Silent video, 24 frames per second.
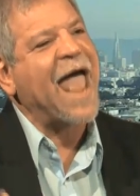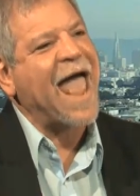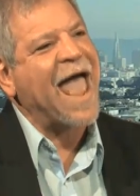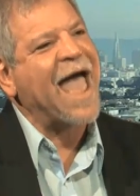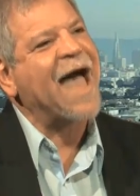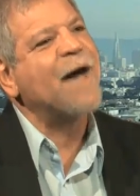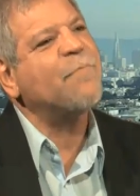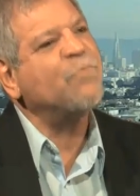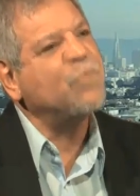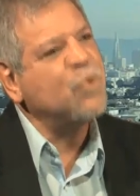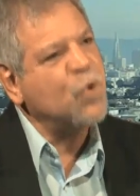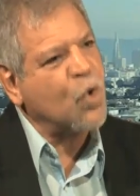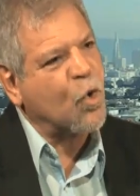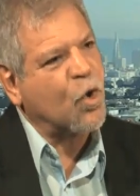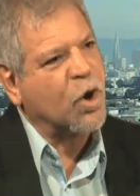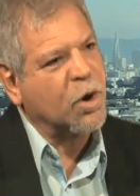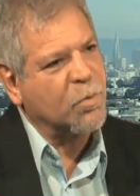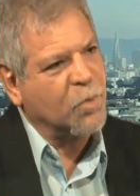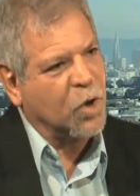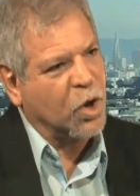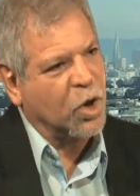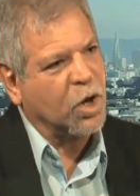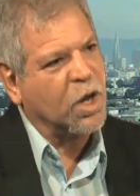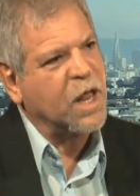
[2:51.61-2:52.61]

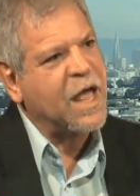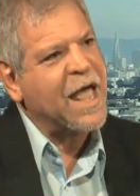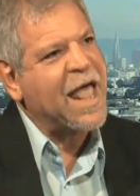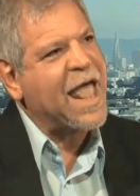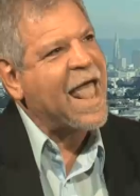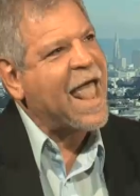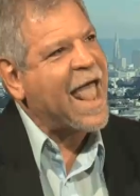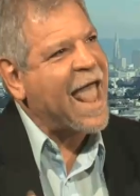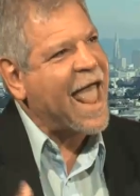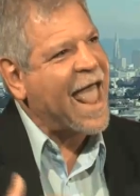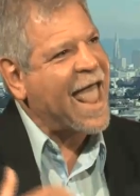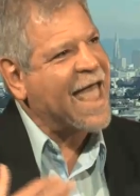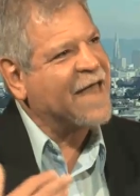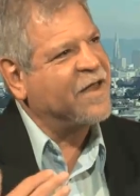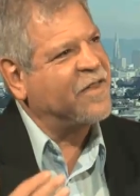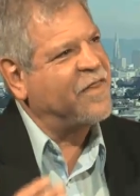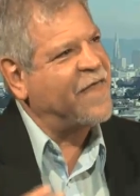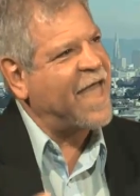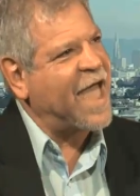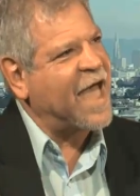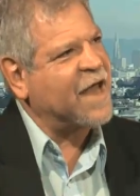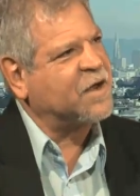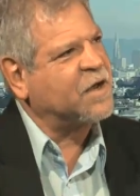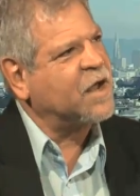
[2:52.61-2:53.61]
abnormal, and
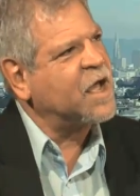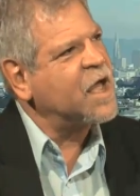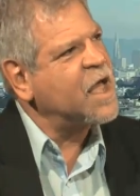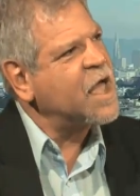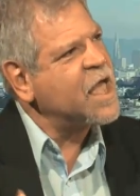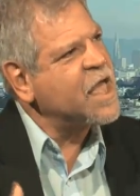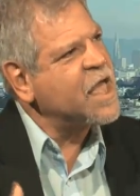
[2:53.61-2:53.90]
that